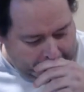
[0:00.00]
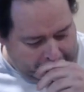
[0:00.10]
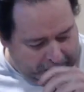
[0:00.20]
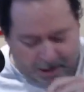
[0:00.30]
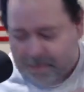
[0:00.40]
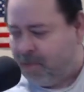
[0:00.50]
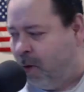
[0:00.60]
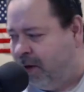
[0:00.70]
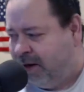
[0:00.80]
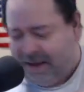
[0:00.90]
Good
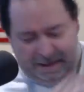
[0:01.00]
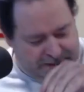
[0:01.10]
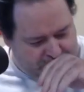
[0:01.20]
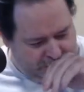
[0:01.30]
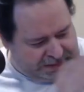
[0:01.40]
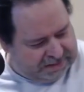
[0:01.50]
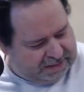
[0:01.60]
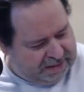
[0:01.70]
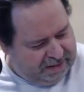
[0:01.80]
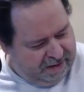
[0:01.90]
morning. It is
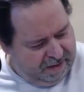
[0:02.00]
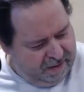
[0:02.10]
Wednesday,